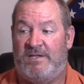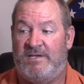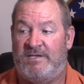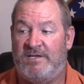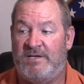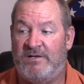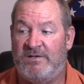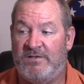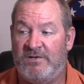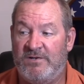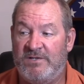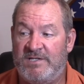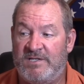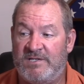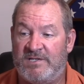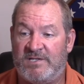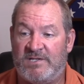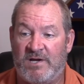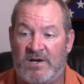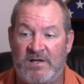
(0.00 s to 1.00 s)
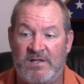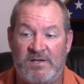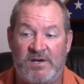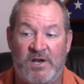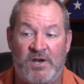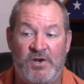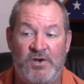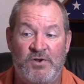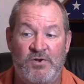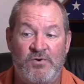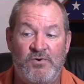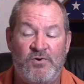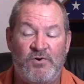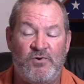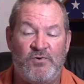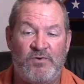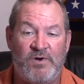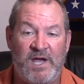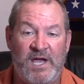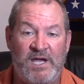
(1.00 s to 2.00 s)
this includes installing a new
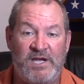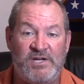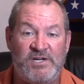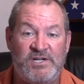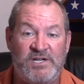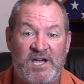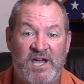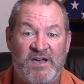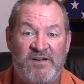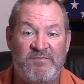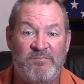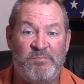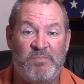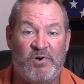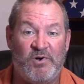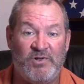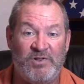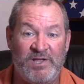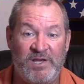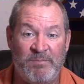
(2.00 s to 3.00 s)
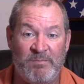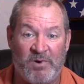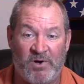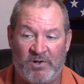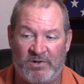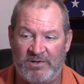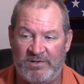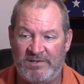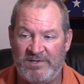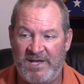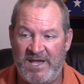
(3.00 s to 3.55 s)
crankshaft pulley bolt.